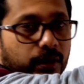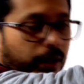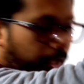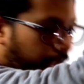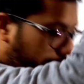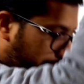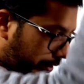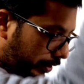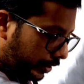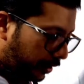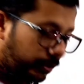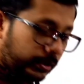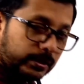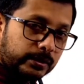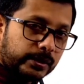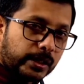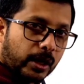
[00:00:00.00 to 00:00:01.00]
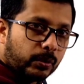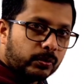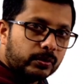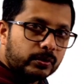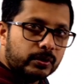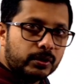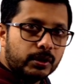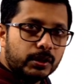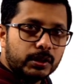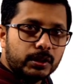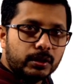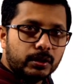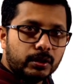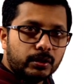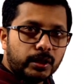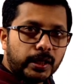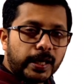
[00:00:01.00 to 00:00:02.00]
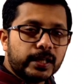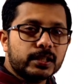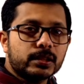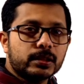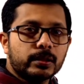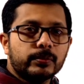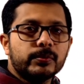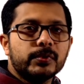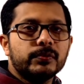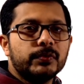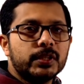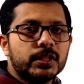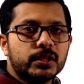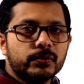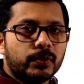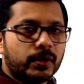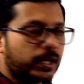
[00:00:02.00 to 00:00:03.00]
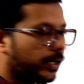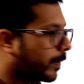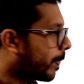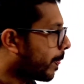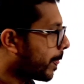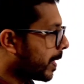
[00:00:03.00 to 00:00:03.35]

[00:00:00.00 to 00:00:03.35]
and down, except which one?